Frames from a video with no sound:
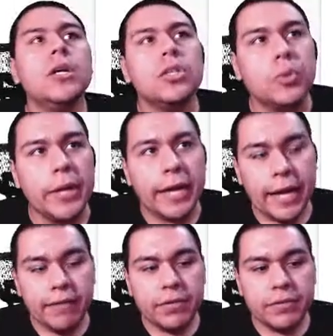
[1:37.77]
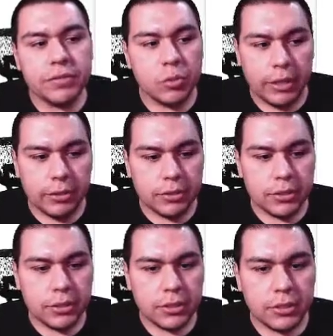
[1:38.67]
Do I have enough
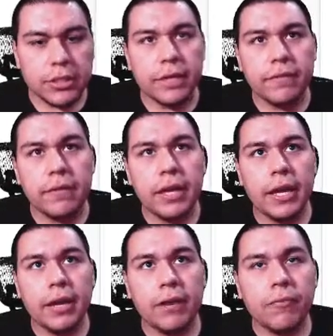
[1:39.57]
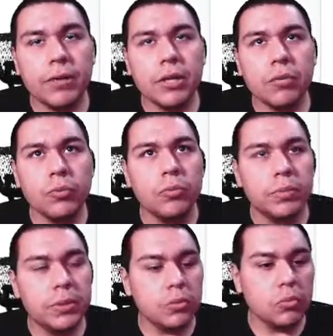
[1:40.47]
squares to give every
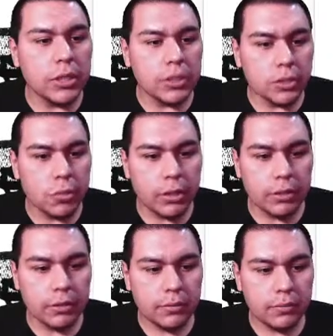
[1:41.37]
group 1 square?